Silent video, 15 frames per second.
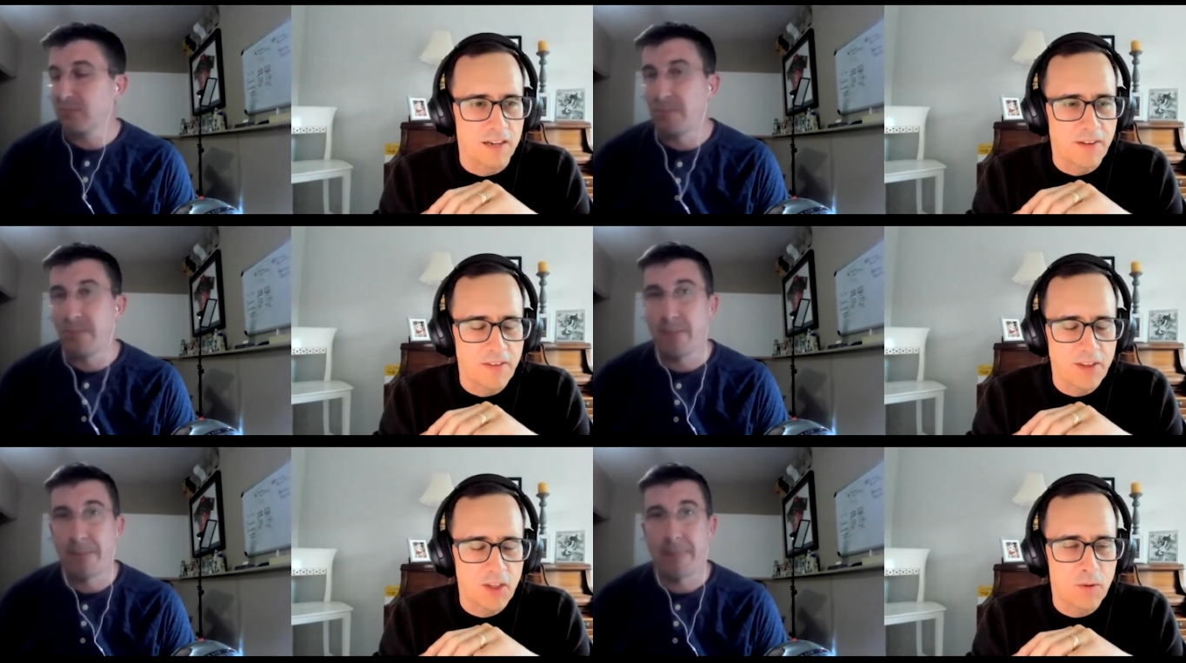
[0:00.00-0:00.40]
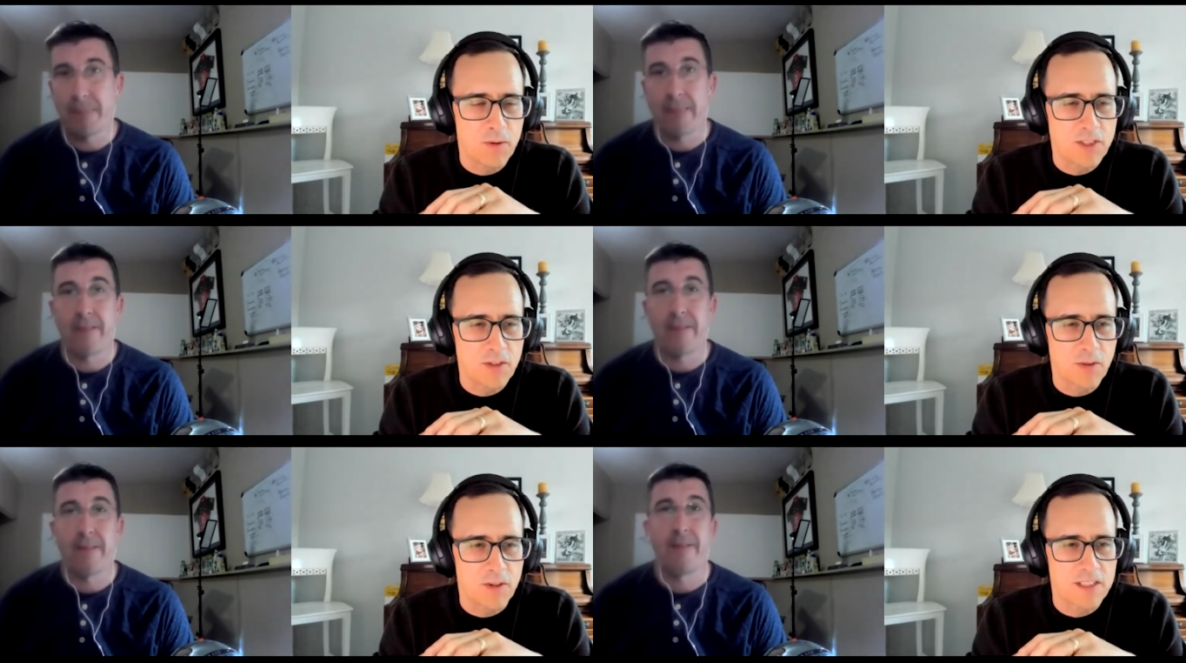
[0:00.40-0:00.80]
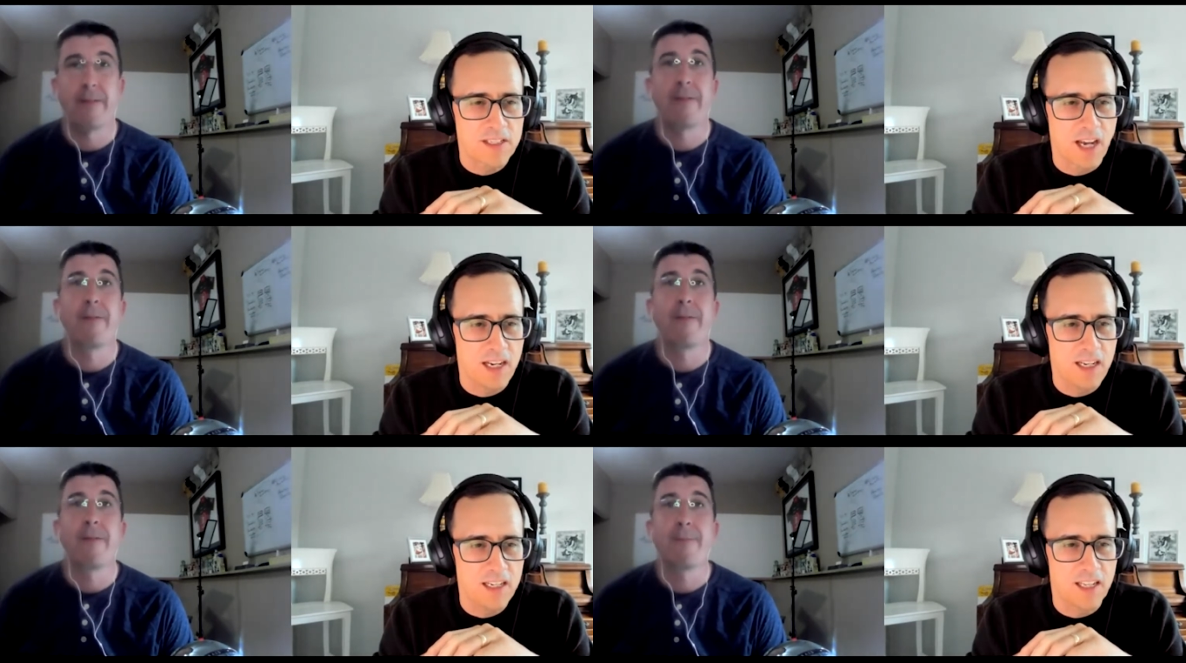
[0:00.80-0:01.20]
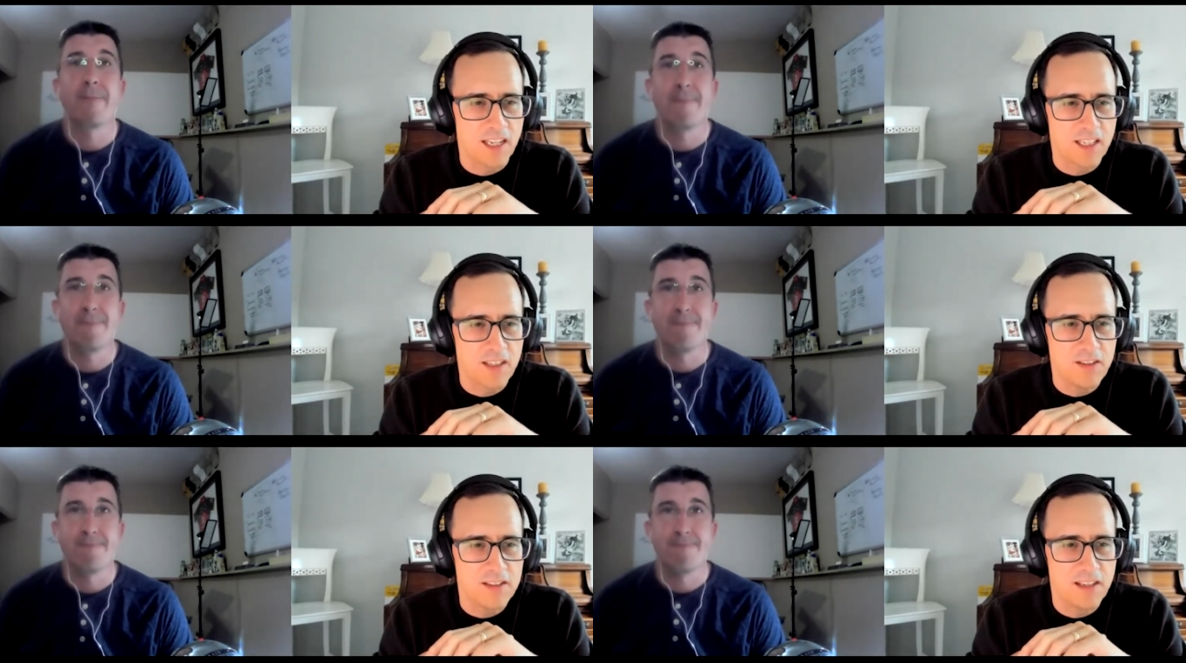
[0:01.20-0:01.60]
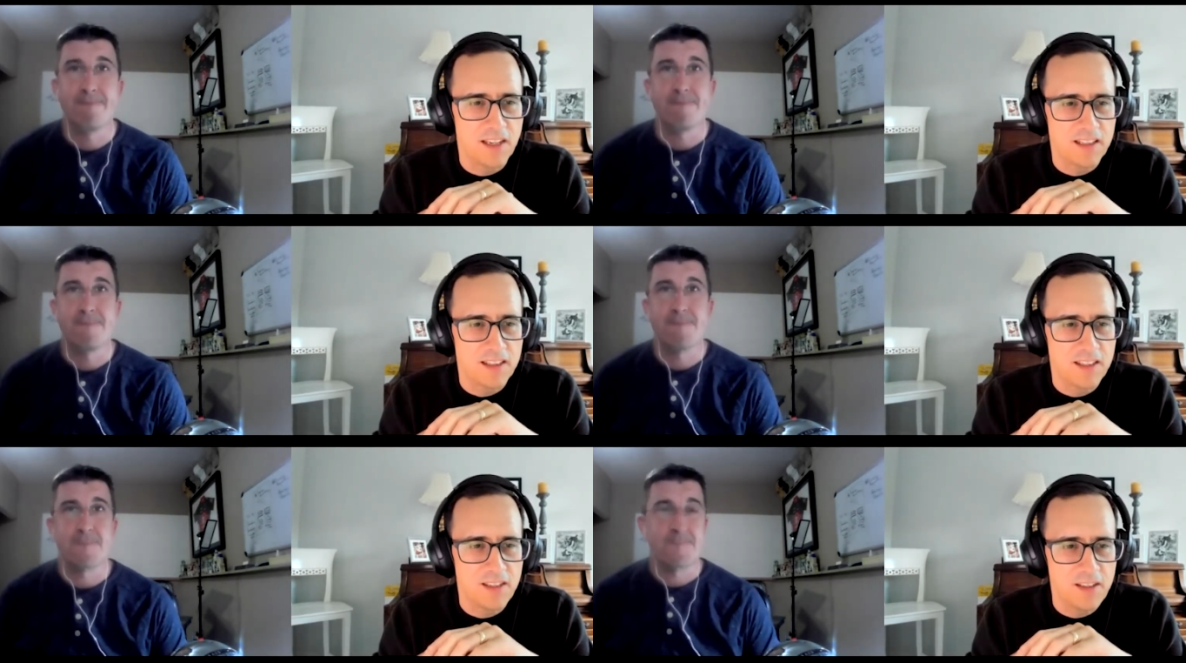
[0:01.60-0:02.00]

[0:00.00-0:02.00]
Speaker 1: I think you were so excited. Like you, I think you,